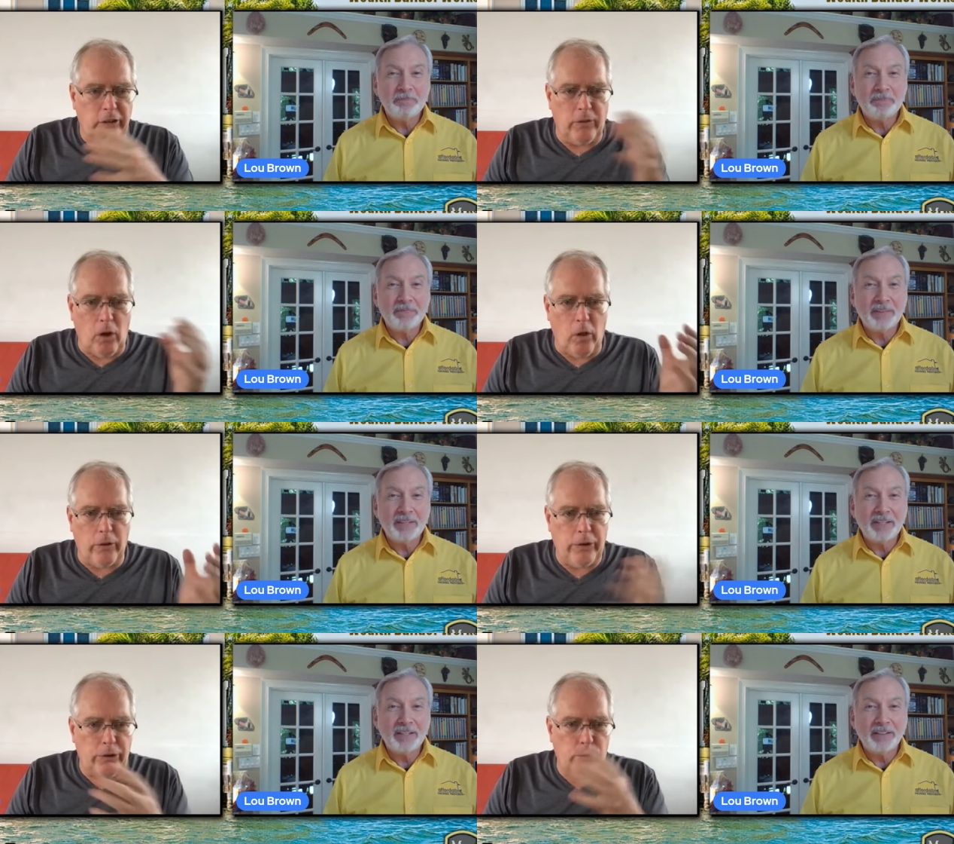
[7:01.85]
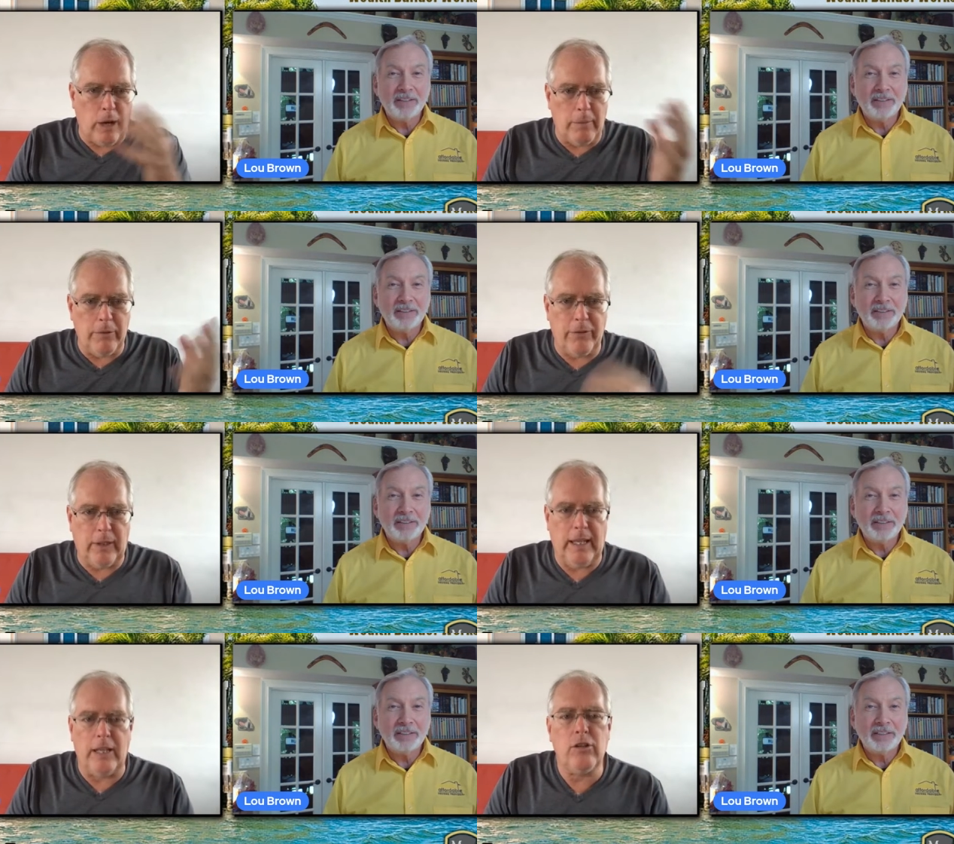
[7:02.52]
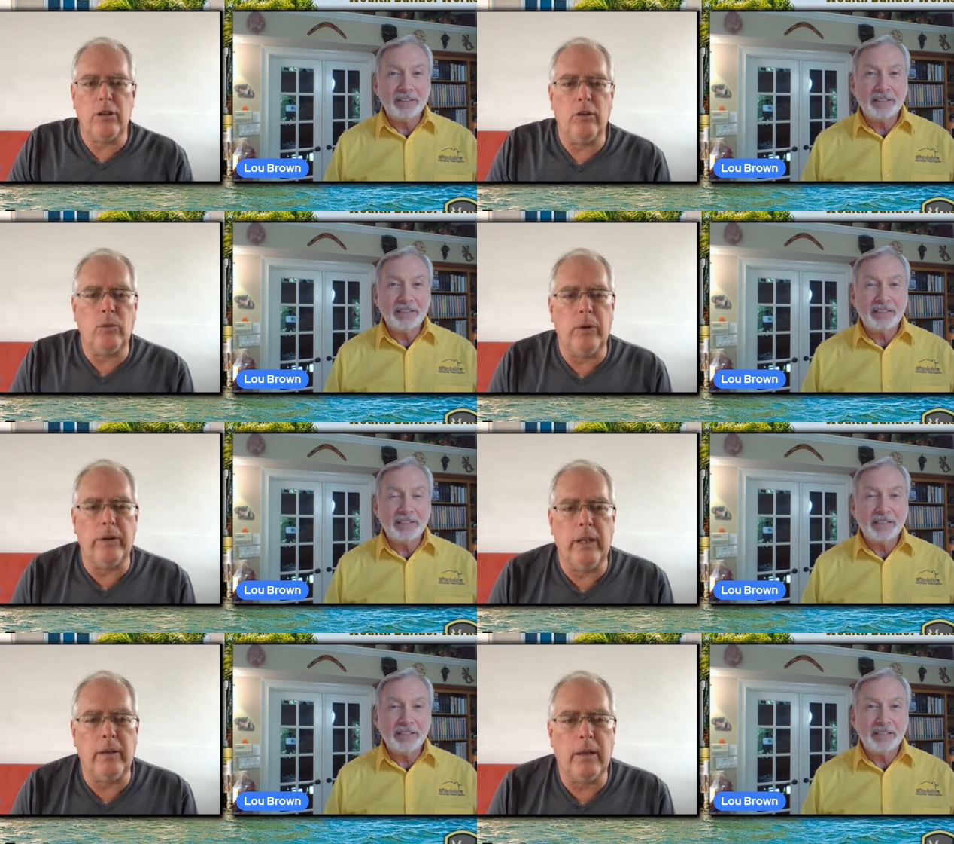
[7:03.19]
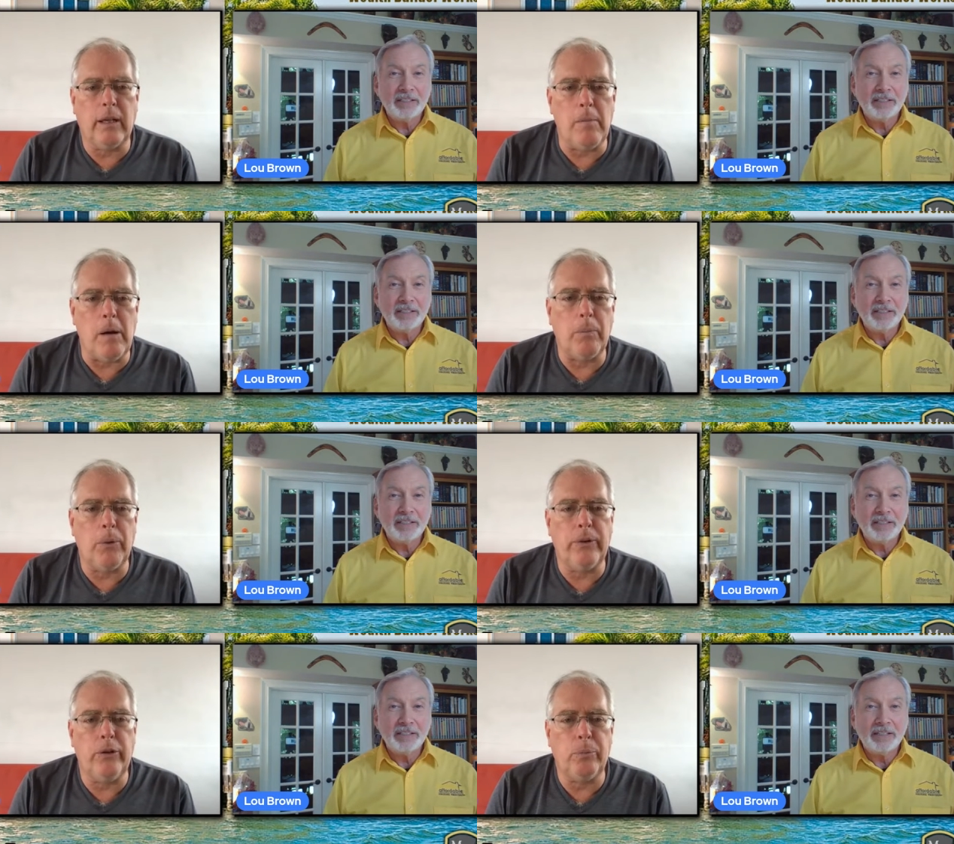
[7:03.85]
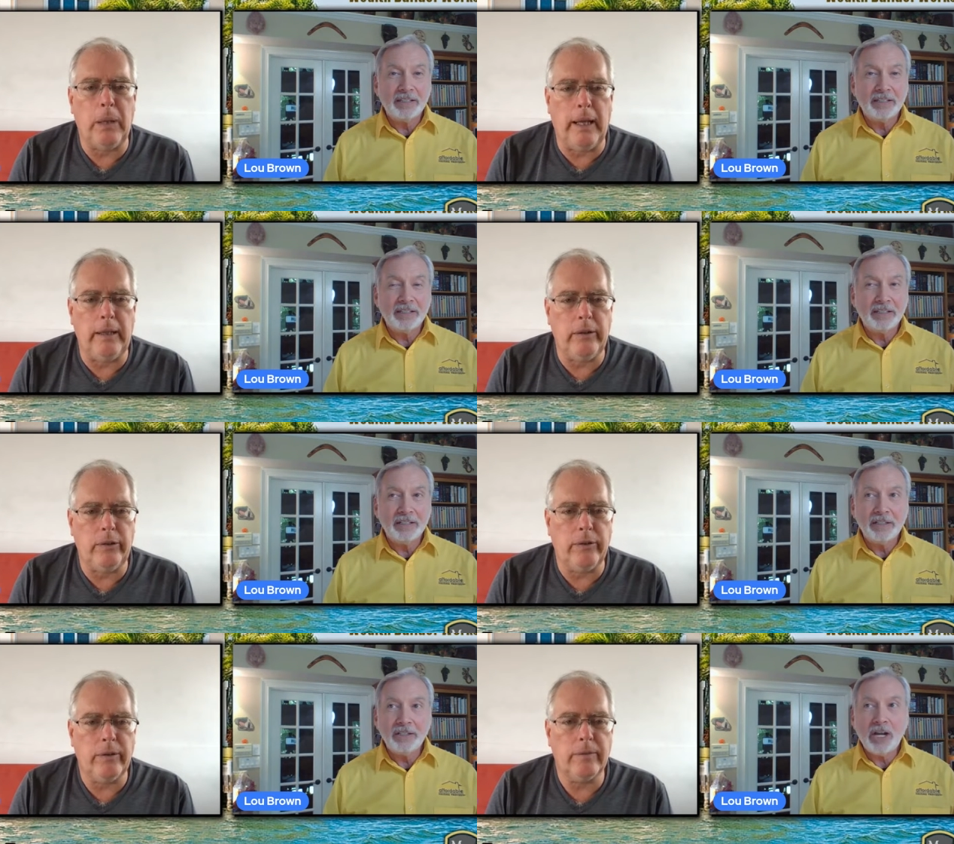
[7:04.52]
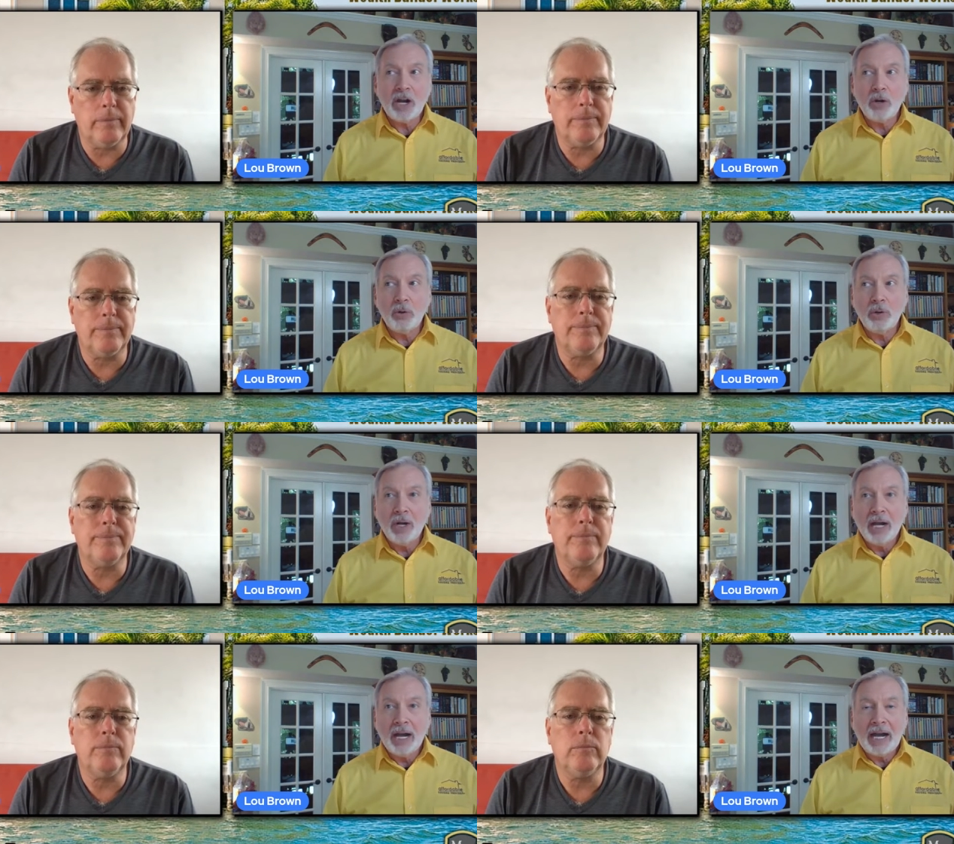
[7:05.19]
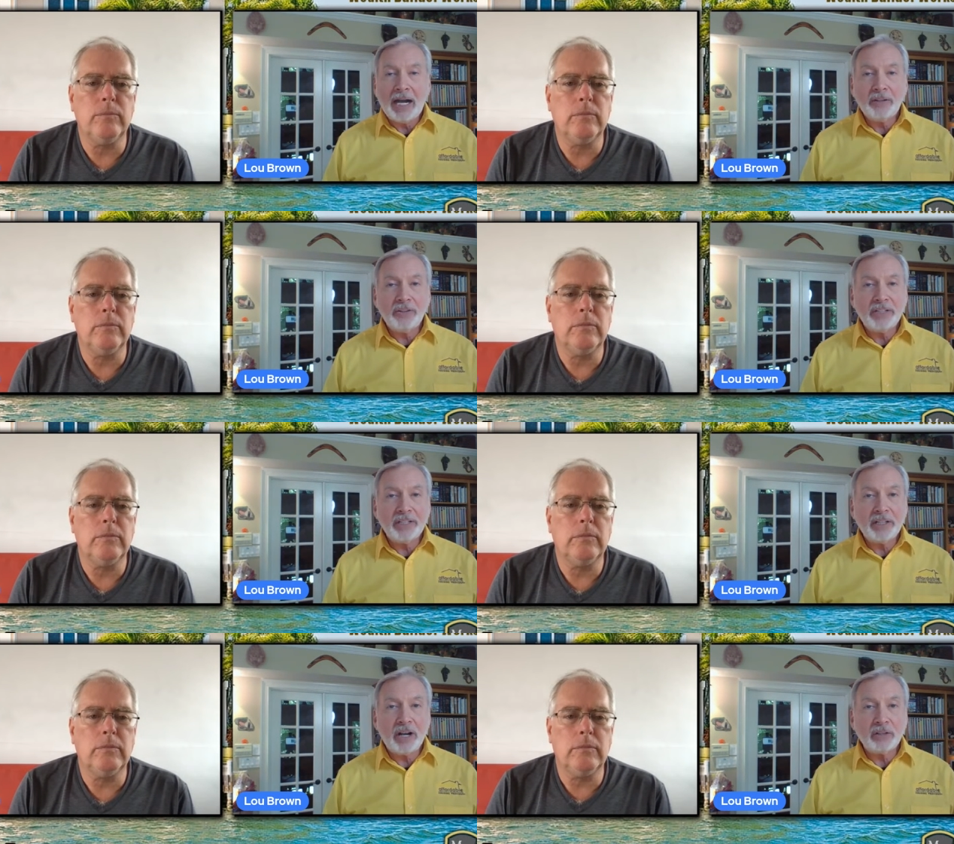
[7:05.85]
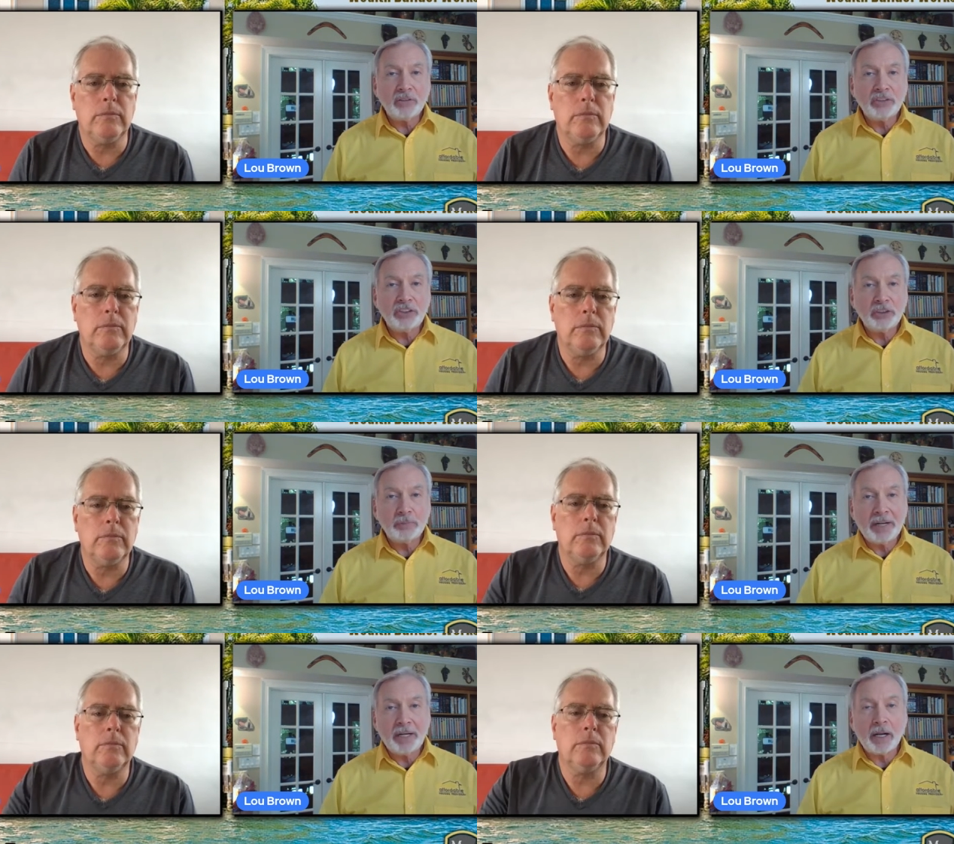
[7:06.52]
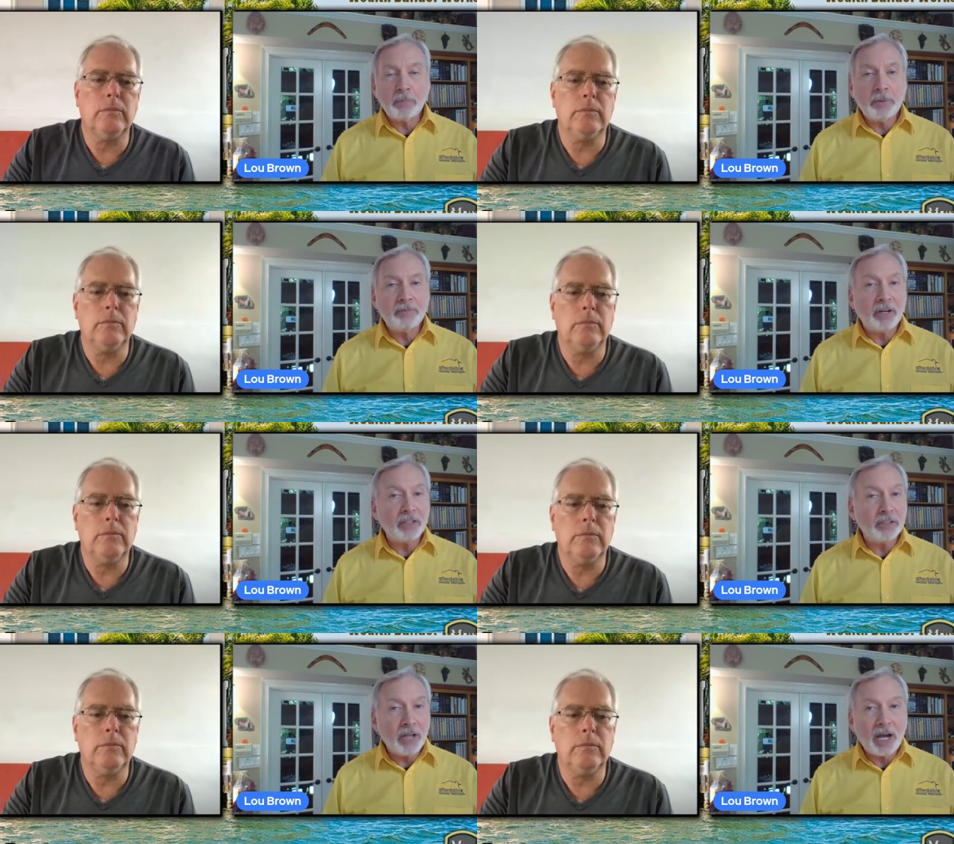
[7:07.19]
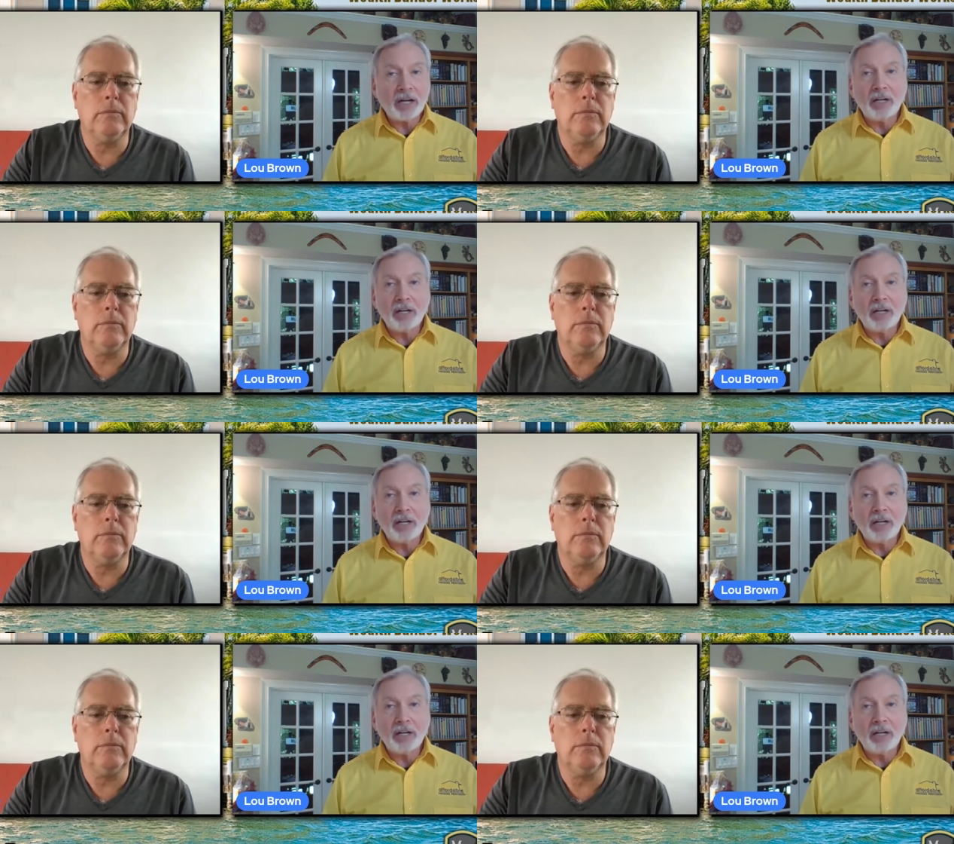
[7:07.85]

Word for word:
Speaker 1: of all these ramifications when they come up with these plans?
Speaker 2: No. I think Congress is made up of a lot